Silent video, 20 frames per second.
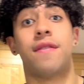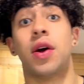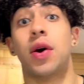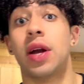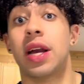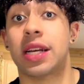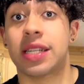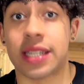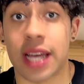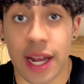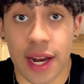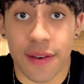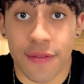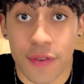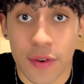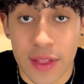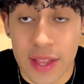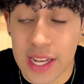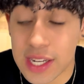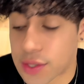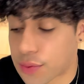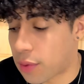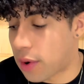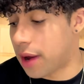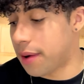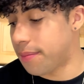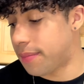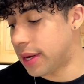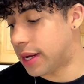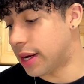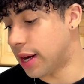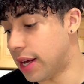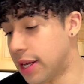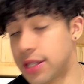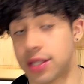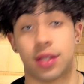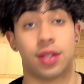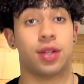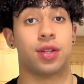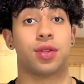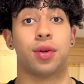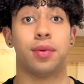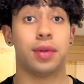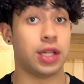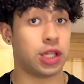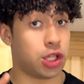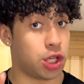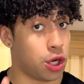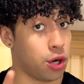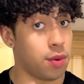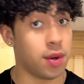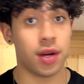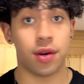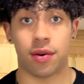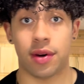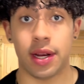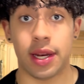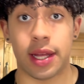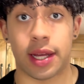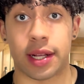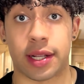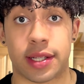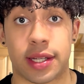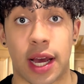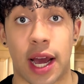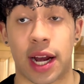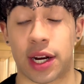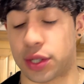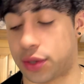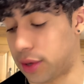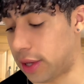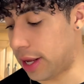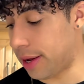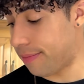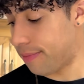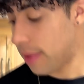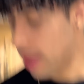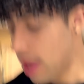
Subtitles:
very excited for this one because there's only 2 ingredients actually,